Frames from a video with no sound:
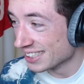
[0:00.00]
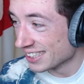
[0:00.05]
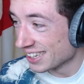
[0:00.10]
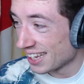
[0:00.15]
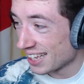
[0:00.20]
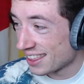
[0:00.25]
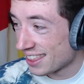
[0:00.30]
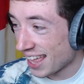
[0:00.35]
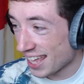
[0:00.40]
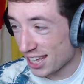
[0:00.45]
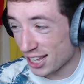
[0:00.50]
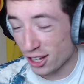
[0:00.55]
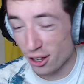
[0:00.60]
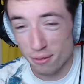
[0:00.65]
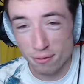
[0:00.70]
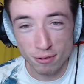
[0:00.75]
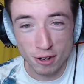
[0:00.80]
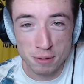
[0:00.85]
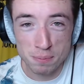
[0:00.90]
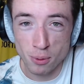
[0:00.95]
they could go
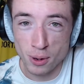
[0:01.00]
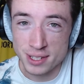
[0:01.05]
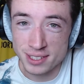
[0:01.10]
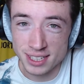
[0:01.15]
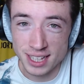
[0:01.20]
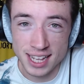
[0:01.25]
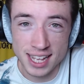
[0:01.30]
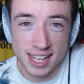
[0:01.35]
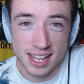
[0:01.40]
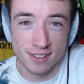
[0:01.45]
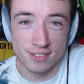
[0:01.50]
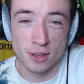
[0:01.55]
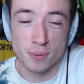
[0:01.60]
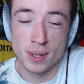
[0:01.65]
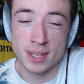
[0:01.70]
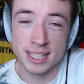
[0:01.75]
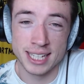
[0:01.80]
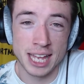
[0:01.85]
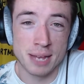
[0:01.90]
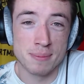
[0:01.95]
3 points clear if they win
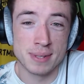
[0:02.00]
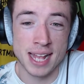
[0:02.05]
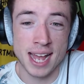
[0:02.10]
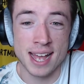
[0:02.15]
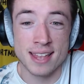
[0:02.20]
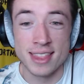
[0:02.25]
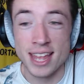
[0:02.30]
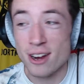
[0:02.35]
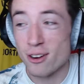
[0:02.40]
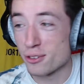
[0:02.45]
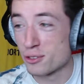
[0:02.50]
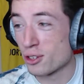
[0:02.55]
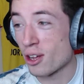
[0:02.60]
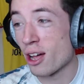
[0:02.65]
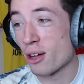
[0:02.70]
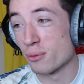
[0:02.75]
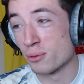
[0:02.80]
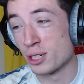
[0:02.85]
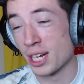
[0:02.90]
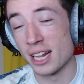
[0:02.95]
the game in hand. They're a
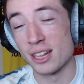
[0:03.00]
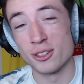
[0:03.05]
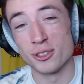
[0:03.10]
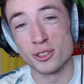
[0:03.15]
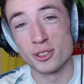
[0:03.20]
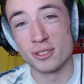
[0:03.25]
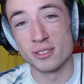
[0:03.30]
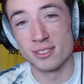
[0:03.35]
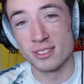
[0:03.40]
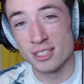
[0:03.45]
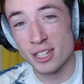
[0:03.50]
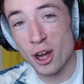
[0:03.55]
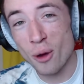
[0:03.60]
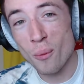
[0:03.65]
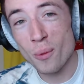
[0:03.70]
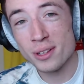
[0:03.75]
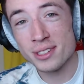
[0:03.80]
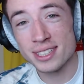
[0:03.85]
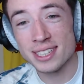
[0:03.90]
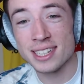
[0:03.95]
title challenge. No
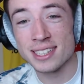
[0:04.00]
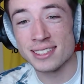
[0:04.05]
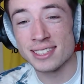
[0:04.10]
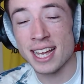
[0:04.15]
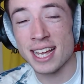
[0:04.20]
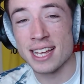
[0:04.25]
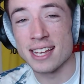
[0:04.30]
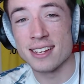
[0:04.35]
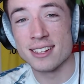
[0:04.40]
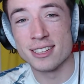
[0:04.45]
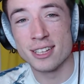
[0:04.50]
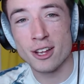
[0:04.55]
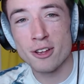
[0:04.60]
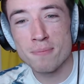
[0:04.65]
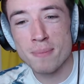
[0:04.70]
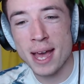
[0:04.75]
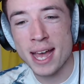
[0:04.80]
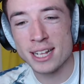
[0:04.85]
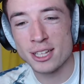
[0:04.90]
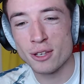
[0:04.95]
one's going to say it. No
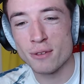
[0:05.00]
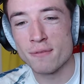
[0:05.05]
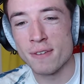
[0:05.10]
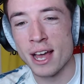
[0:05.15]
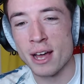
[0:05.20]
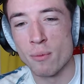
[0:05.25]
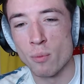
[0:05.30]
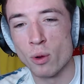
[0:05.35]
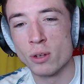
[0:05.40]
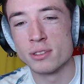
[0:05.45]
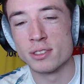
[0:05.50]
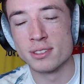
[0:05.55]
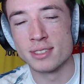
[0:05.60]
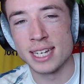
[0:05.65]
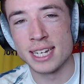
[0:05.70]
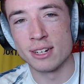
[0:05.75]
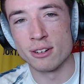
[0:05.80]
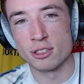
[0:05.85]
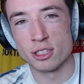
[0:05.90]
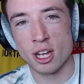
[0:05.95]
Man U fan wants to say
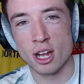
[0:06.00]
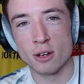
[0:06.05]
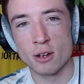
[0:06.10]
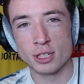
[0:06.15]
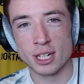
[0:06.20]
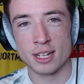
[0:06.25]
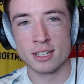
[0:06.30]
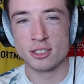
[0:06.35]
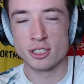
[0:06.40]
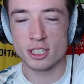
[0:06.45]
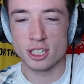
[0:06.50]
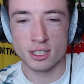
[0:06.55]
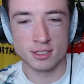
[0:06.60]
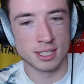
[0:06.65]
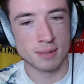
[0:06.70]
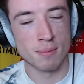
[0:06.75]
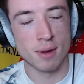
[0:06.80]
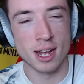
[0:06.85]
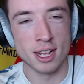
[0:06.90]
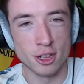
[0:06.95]
they're a title challenger because they
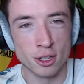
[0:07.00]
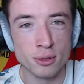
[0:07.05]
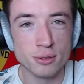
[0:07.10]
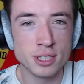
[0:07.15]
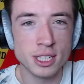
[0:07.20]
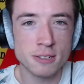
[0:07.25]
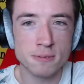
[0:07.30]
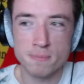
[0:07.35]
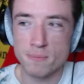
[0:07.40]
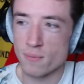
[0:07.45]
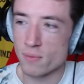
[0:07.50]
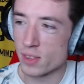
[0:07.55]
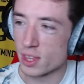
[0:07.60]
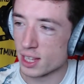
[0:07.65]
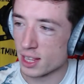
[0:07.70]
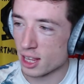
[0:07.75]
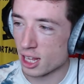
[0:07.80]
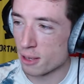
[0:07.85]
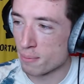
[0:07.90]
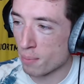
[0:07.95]
might lose it.
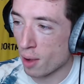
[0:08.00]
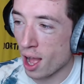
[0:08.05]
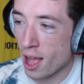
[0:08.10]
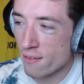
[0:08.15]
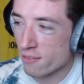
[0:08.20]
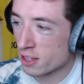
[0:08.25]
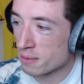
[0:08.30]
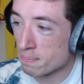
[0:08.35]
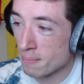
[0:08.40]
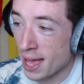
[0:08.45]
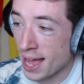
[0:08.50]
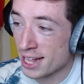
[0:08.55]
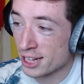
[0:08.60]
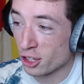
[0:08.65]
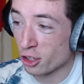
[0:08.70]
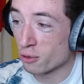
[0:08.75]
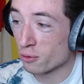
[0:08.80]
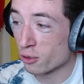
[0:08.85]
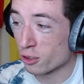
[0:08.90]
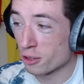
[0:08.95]
But I think Man U
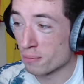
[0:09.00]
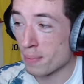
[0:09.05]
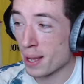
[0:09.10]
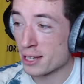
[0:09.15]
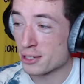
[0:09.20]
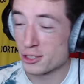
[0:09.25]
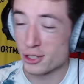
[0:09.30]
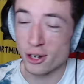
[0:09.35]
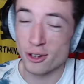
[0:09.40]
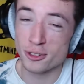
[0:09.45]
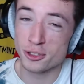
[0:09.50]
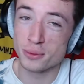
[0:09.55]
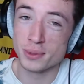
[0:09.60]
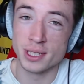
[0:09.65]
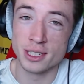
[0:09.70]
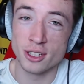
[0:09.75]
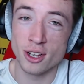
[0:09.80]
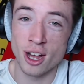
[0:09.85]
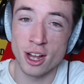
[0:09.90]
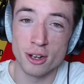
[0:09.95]
have got the best chance to win the
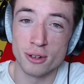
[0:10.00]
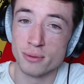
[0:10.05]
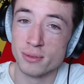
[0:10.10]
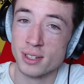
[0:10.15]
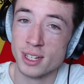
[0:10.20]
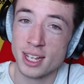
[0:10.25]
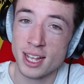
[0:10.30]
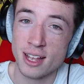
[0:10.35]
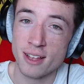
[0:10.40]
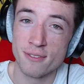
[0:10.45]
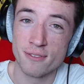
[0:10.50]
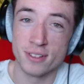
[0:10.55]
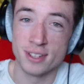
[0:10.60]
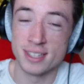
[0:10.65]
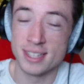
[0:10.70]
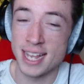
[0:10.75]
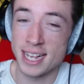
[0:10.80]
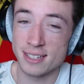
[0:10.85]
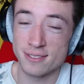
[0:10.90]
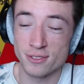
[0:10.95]
title for the
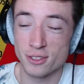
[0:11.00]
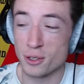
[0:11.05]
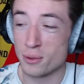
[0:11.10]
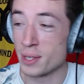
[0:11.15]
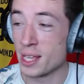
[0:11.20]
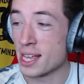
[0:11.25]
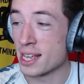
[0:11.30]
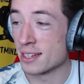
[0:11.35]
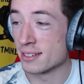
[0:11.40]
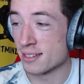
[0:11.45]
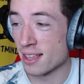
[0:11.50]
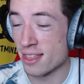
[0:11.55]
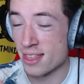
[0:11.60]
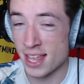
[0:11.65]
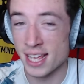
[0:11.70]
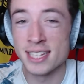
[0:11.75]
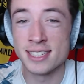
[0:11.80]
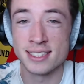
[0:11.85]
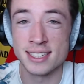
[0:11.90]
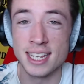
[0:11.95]
next few years
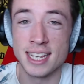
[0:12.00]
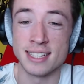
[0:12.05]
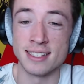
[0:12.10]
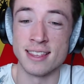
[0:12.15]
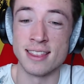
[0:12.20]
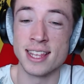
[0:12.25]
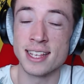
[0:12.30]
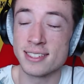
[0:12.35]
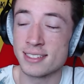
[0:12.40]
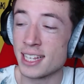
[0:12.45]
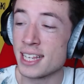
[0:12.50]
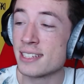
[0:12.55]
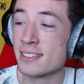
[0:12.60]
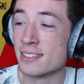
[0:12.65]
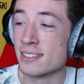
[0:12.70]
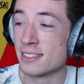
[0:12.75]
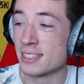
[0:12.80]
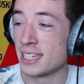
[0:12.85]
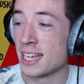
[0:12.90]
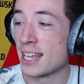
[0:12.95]
this season. This
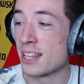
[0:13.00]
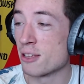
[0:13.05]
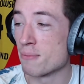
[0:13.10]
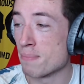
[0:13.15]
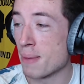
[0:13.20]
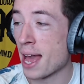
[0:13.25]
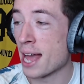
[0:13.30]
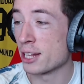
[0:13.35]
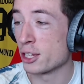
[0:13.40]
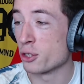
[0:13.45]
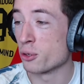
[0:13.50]
season's the year that Man U